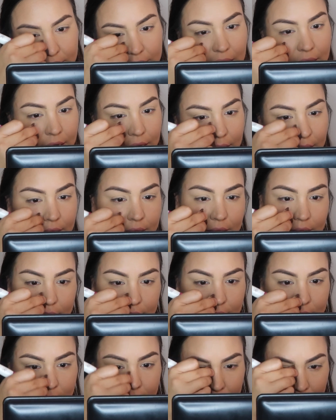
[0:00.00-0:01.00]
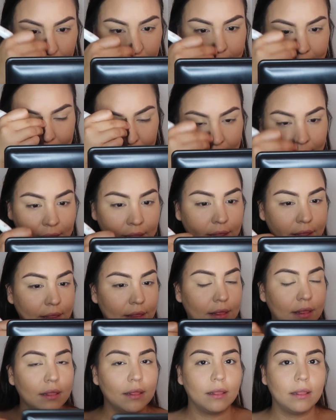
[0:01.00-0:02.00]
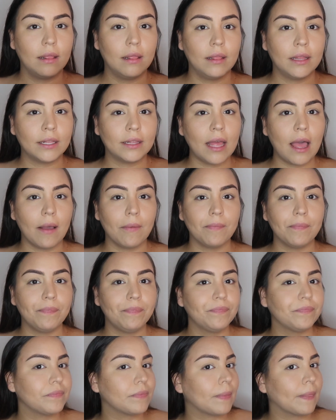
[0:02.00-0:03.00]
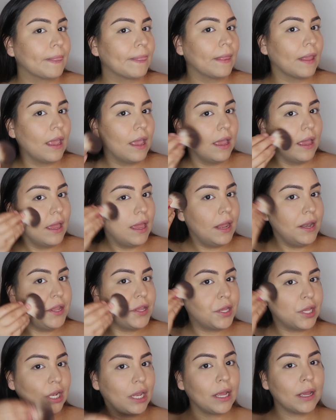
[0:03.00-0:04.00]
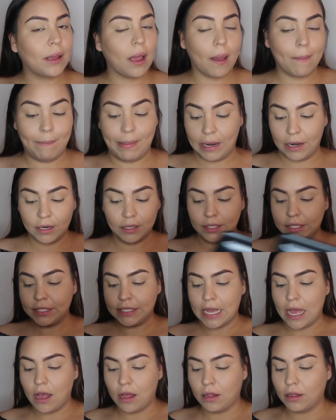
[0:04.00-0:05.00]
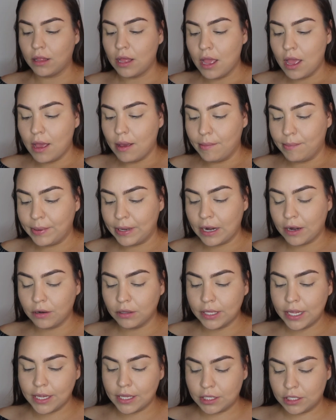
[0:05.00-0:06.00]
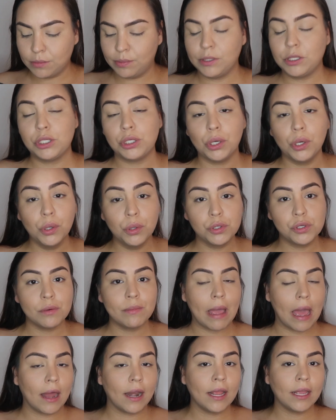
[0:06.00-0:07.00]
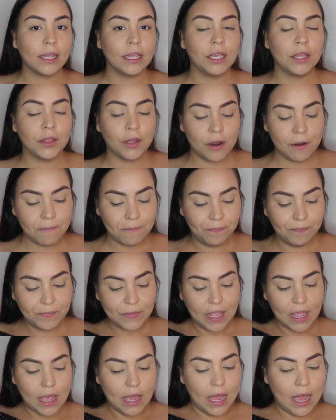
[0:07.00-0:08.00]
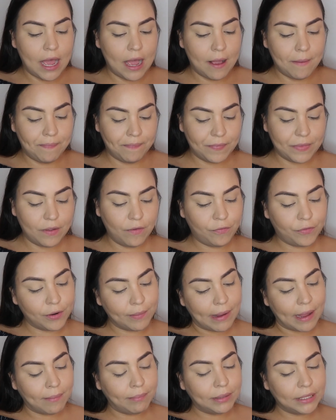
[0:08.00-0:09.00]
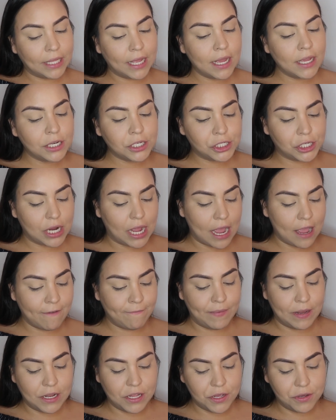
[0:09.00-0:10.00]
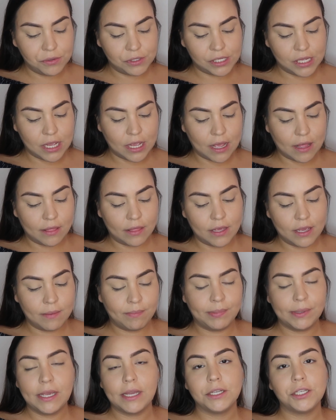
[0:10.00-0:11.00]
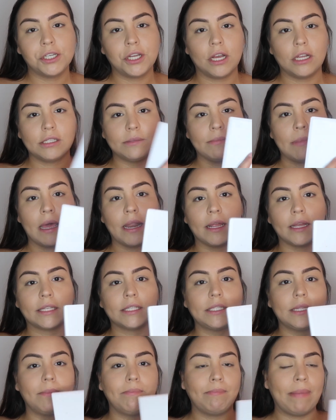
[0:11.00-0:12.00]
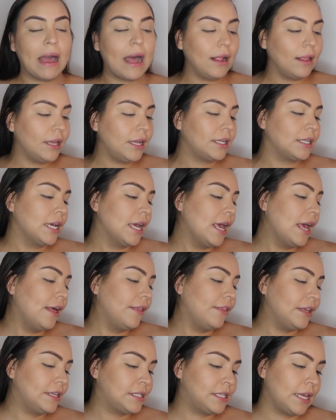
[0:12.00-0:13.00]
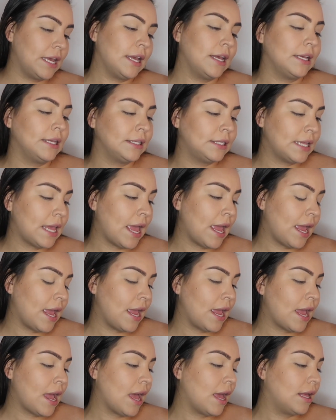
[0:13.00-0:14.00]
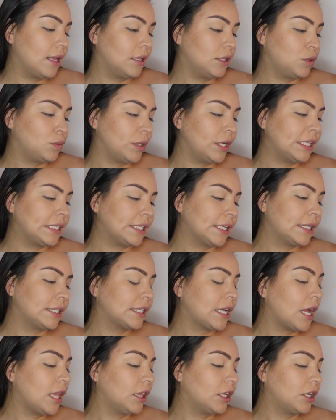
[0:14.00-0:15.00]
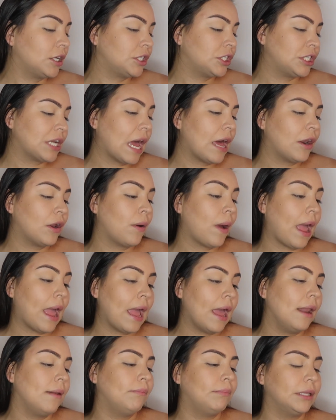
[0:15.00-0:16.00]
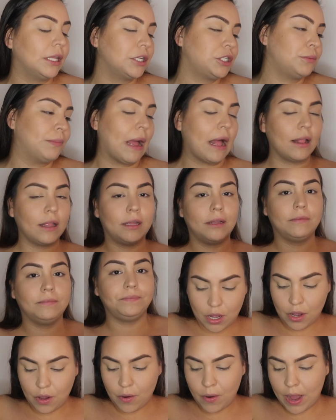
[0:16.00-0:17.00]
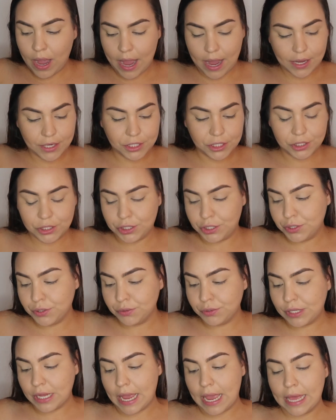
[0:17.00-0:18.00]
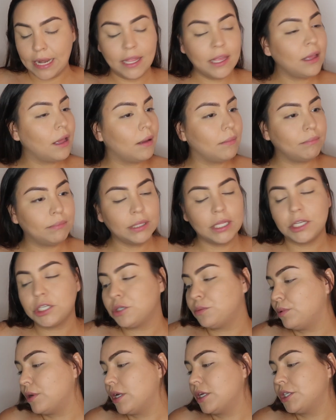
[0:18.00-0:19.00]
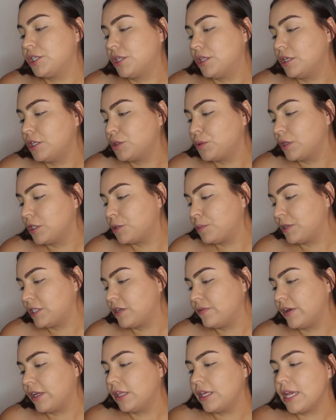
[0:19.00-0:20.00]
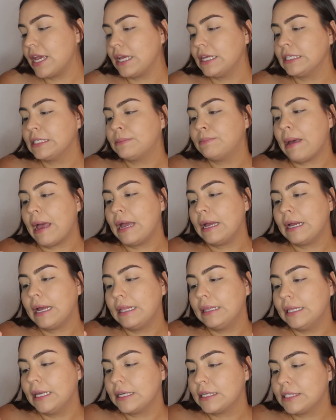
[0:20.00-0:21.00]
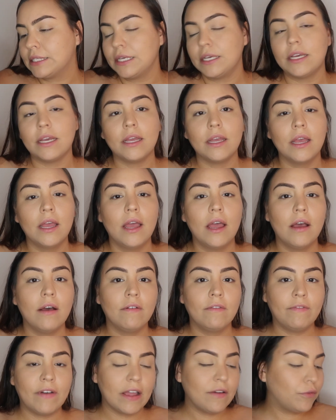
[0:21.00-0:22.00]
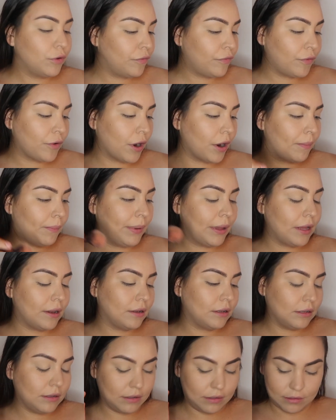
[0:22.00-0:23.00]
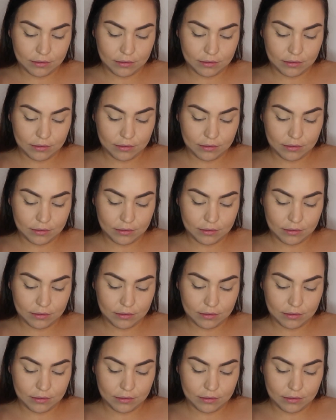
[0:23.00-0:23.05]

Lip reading: side like this. So like that. And you can like barely tell, but I don't like it to be too dramatic either. For my blush, I've been using the BH Cosmetics palette. This is a 26 color shadow and blush palette. So I just use any blush brush. This one specifically is by Luxia 514, but